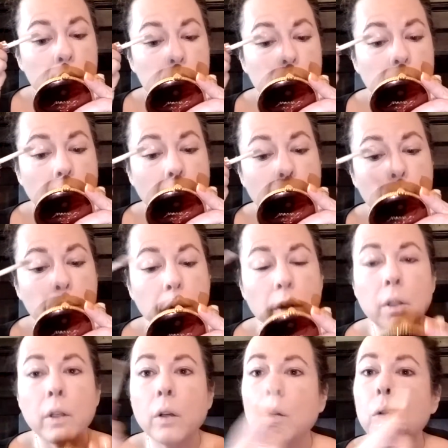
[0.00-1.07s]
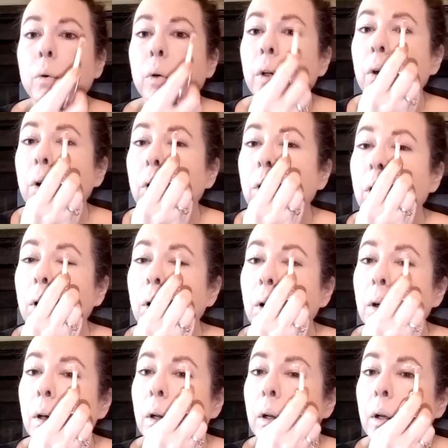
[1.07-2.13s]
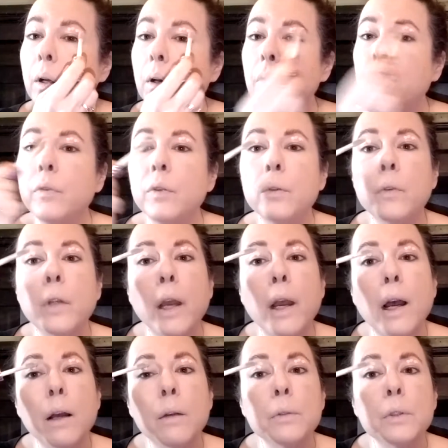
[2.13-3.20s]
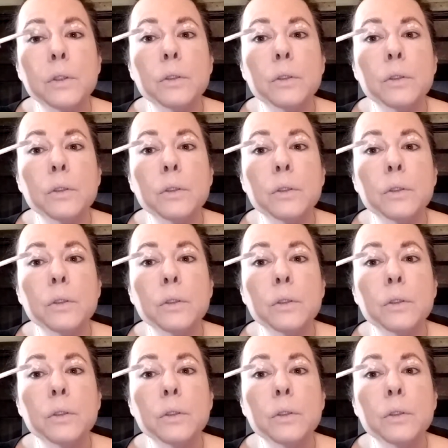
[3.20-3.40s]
Today I'm going to go quicker. Few taps.